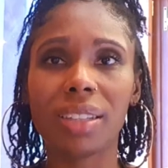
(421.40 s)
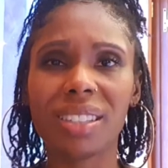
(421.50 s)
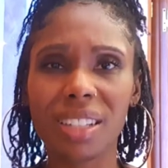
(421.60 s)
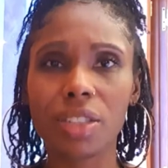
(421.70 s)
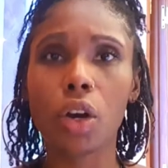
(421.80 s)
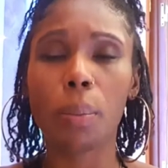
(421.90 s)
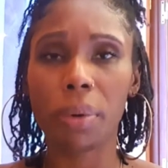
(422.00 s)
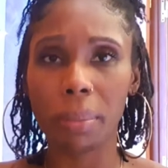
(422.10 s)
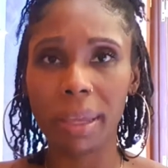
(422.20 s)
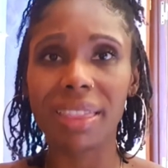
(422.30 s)
does
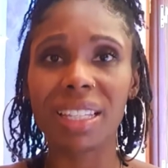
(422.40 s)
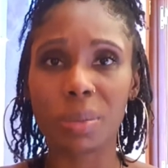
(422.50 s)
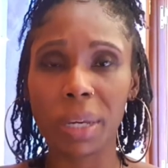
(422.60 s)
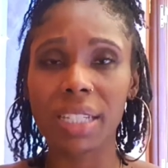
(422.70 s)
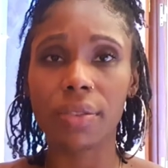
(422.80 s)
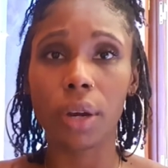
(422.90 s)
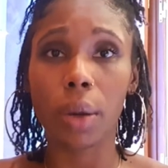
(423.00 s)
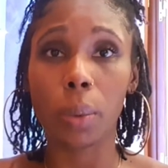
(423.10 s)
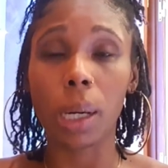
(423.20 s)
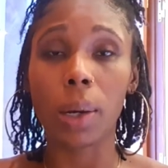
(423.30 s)
complement the space very
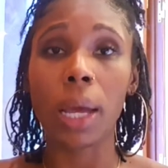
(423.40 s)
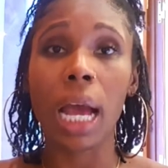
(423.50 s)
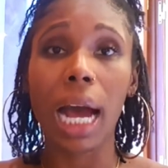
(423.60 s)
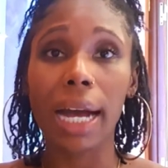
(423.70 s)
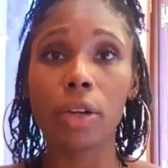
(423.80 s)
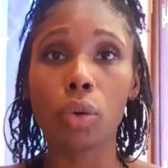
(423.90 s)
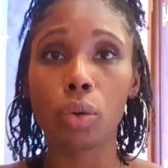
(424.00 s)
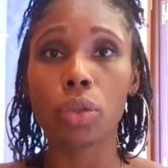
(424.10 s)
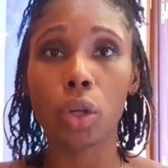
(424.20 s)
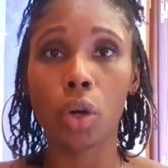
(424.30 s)
well and
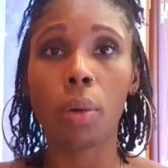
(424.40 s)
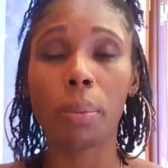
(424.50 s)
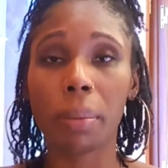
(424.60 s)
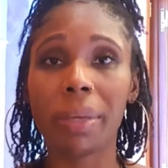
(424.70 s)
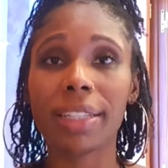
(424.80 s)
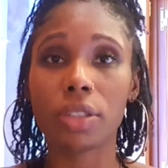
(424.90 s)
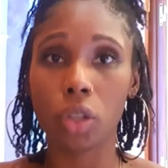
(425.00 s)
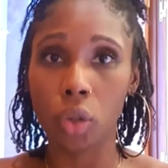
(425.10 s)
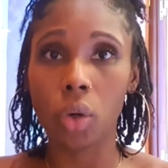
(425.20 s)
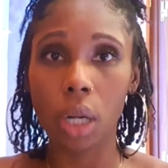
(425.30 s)
also complements
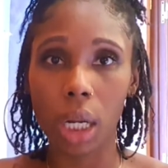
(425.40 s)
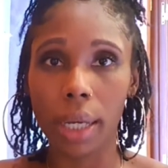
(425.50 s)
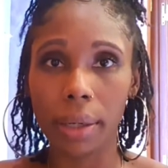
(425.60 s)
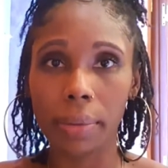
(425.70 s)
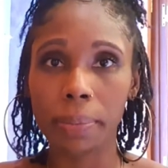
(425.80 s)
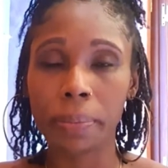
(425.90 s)
your client,